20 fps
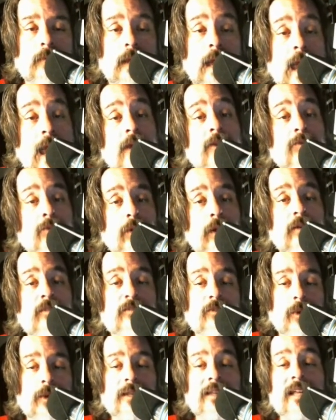Android,
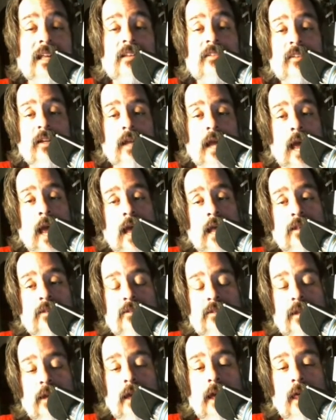so at least it
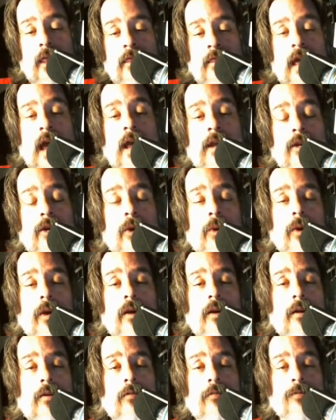has that
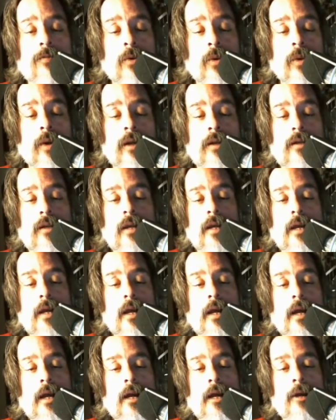going for it.
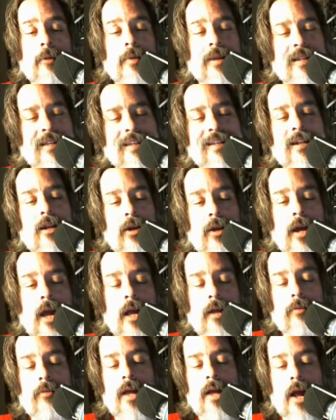And
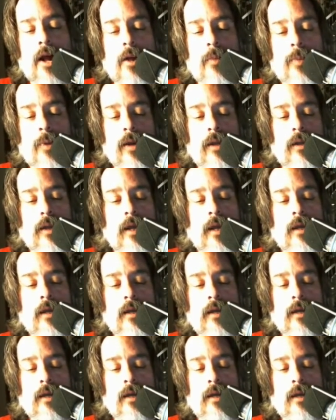I'll put a link